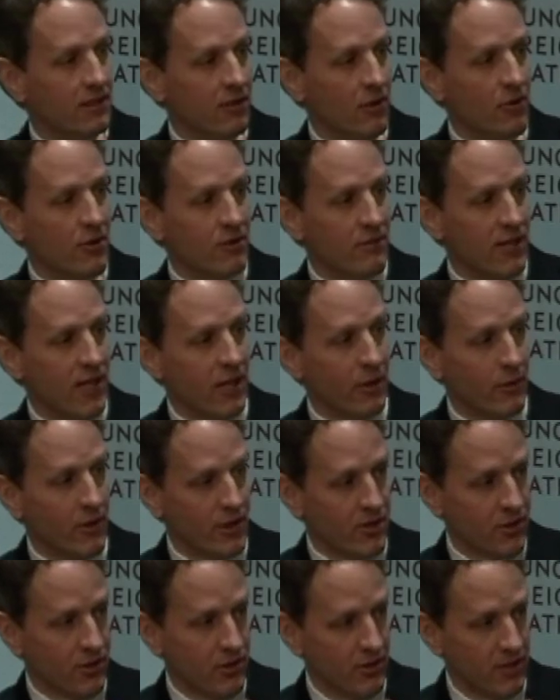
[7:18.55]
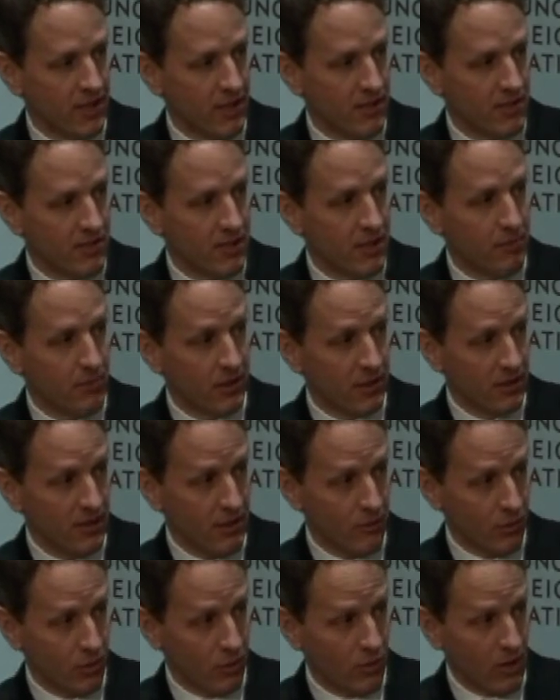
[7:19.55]
loan to value ratio, than is
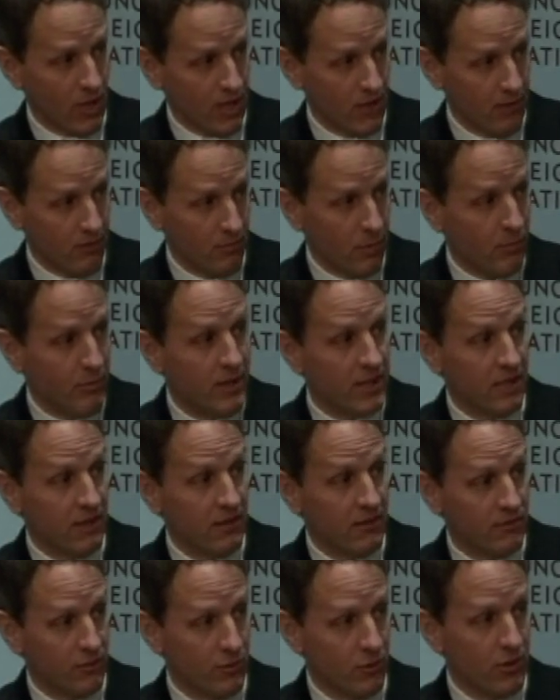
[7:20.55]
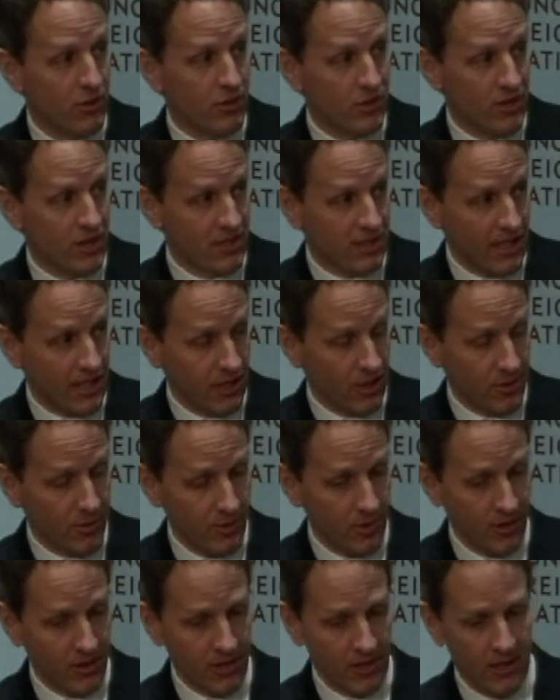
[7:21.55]
typically required, permitted for GSE
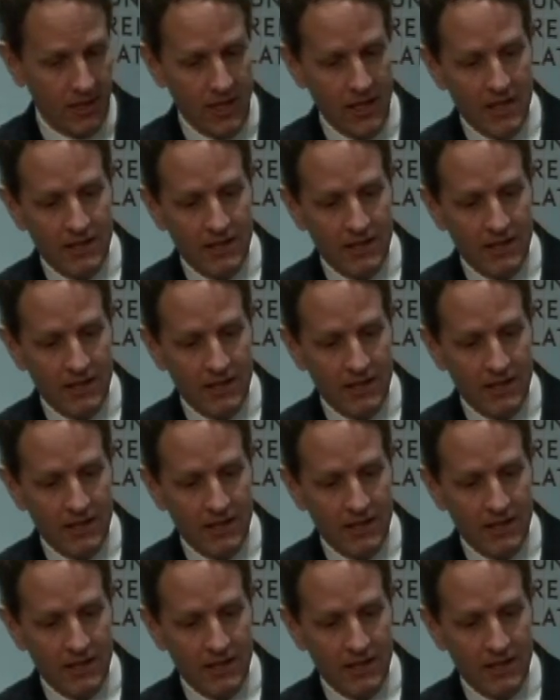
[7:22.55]
eligibility.